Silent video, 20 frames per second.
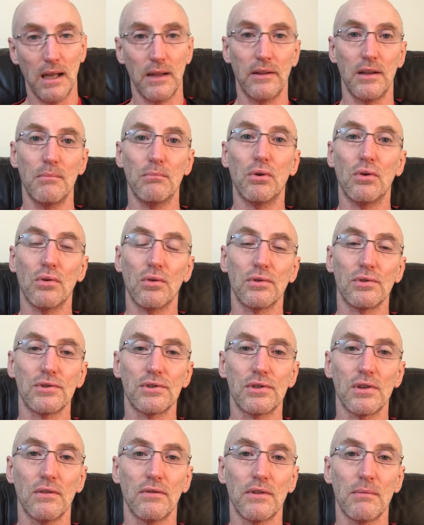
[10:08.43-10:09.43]
the
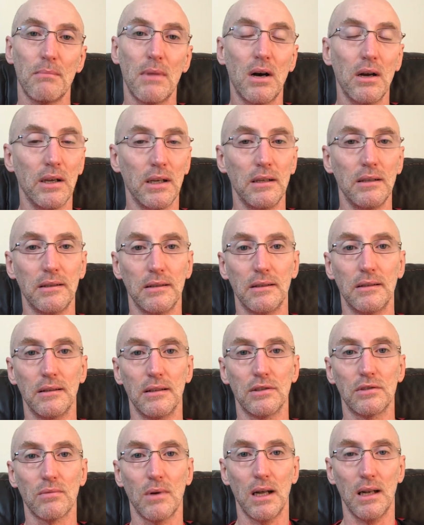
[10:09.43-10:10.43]
importance of the mind
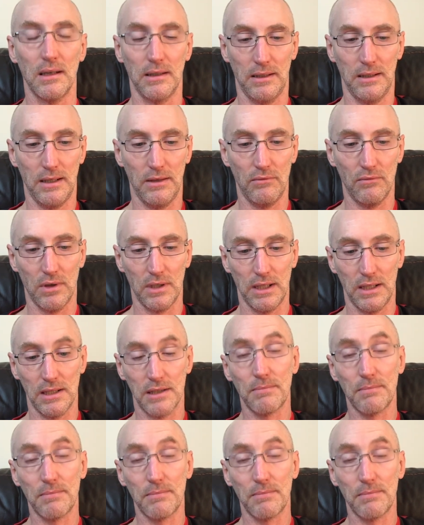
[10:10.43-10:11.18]
as well in running,